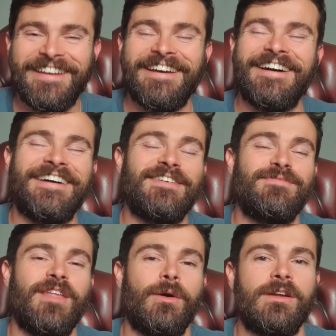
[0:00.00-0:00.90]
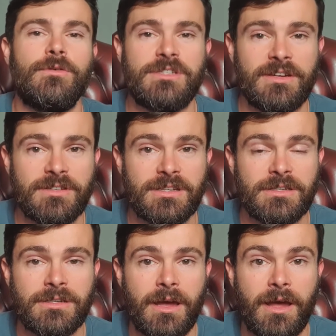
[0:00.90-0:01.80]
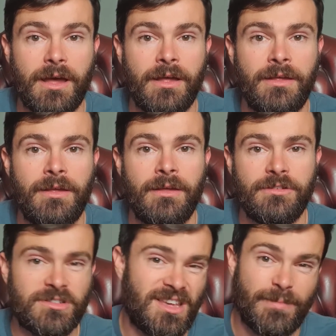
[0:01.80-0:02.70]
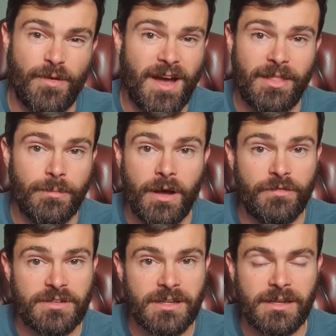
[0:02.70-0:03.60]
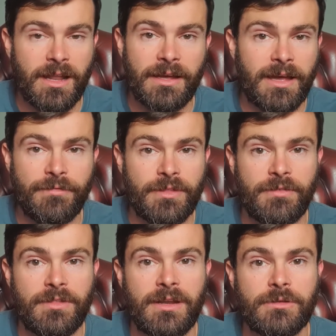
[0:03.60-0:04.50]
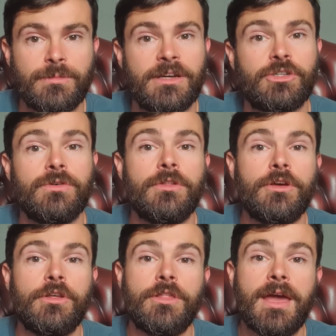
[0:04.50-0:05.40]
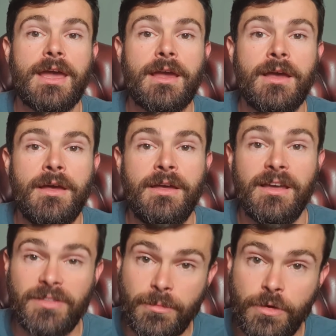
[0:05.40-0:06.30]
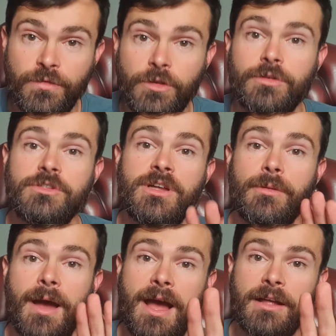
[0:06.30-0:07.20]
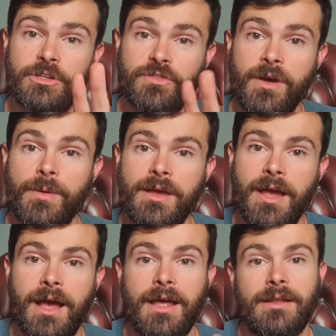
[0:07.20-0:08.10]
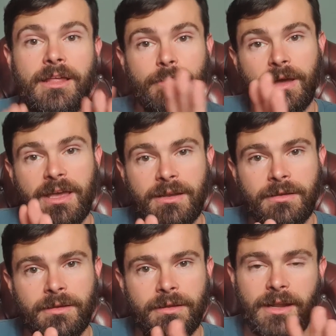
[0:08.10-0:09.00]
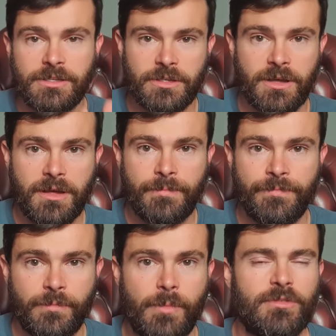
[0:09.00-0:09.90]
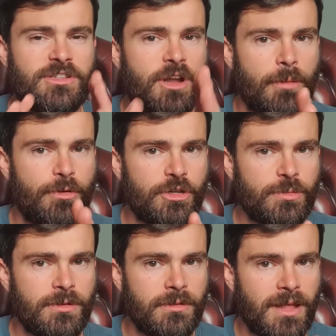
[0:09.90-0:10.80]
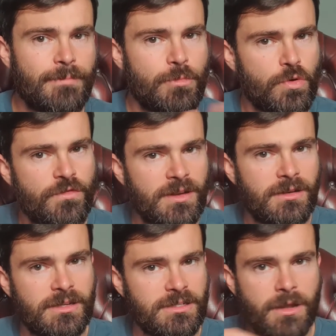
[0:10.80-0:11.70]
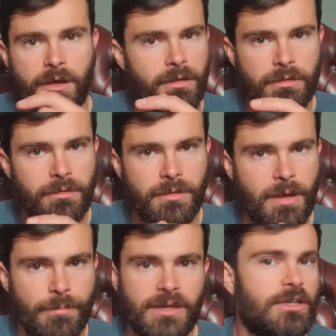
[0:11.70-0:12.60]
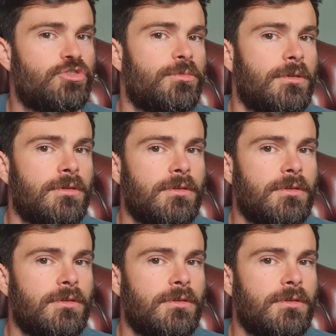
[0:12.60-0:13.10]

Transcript: No, in all seriousness, just keep your eye on them, obviously, like everything else. Make sure that if they move, you can stop them straight away and get them back in, nice and calm. Remember, it's not a punishment. Them moving is not them being in trouble.